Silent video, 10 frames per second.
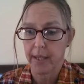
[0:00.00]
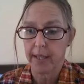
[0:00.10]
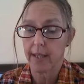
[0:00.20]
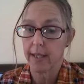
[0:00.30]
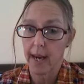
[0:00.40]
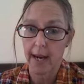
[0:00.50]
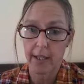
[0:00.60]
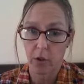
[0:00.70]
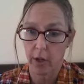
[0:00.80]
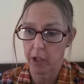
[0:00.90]
does
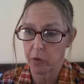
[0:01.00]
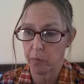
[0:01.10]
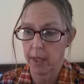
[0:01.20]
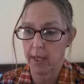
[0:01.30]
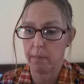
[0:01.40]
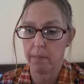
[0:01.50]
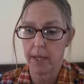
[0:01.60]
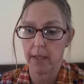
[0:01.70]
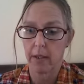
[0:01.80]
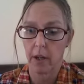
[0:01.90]
not scratch B, then
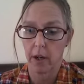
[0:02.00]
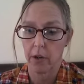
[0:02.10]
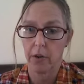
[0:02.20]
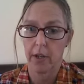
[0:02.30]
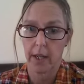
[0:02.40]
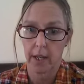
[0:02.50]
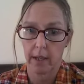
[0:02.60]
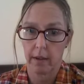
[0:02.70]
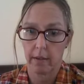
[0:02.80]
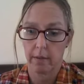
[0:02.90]
B is harder than
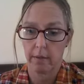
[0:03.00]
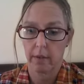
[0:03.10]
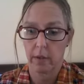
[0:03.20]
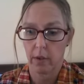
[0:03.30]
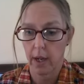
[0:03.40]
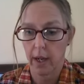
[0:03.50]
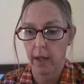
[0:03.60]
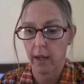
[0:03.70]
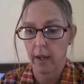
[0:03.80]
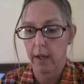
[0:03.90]
A.
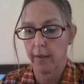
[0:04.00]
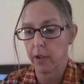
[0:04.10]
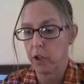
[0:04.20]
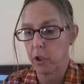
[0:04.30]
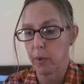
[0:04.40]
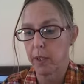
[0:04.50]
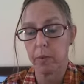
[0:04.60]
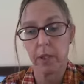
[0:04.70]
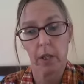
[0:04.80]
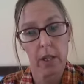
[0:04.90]
Okay? If the 2
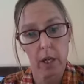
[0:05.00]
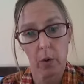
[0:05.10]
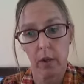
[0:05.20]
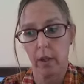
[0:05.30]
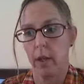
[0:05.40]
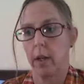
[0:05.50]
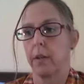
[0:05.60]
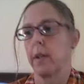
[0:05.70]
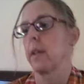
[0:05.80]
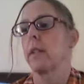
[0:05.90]
specimens are equal in
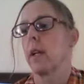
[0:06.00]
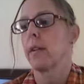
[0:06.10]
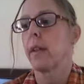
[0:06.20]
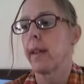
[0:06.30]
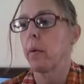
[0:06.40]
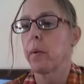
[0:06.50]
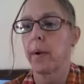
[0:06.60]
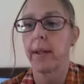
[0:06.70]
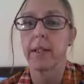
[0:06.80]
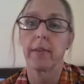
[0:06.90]
hardness, then they will be
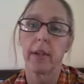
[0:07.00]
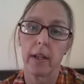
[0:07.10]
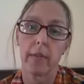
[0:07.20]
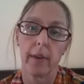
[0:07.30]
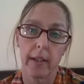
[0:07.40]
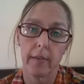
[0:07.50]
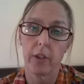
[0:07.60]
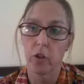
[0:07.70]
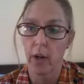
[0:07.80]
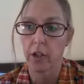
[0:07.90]
relatively ineffective
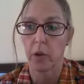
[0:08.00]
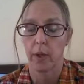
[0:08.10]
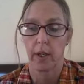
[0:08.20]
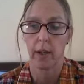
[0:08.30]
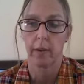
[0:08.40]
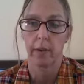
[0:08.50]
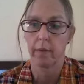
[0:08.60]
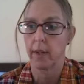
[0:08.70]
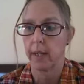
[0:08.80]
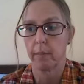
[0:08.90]
in scratching one another,
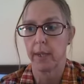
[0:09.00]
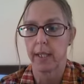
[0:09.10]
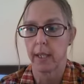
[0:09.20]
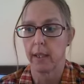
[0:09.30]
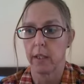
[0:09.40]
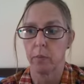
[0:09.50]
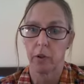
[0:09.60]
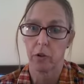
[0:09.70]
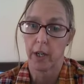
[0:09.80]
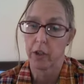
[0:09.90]
right? That makes sense.
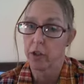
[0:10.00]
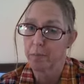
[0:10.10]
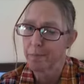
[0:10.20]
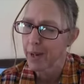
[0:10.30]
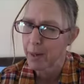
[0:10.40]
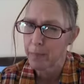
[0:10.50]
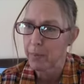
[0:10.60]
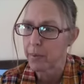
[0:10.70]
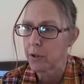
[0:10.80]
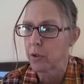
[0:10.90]
Small scratches might be
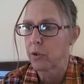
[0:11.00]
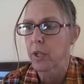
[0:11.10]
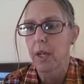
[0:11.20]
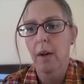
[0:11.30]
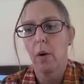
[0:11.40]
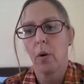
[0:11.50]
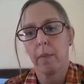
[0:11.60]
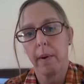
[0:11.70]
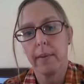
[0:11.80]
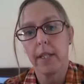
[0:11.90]
produced, or
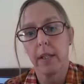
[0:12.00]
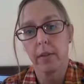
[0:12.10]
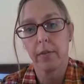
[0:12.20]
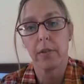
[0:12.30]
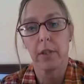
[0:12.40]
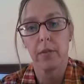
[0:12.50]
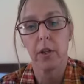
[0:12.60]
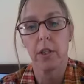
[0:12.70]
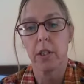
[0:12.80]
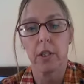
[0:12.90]
it might be
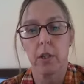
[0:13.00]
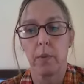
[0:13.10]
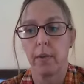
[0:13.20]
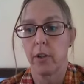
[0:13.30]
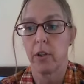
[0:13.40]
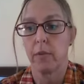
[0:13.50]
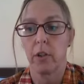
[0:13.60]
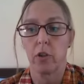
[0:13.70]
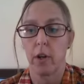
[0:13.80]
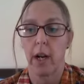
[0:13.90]
difficult to determine if there's even
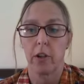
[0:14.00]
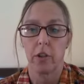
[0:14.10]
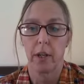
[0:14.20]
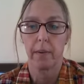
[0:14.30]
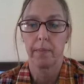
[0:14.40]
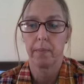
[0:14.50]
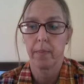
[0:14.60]
a scratch there.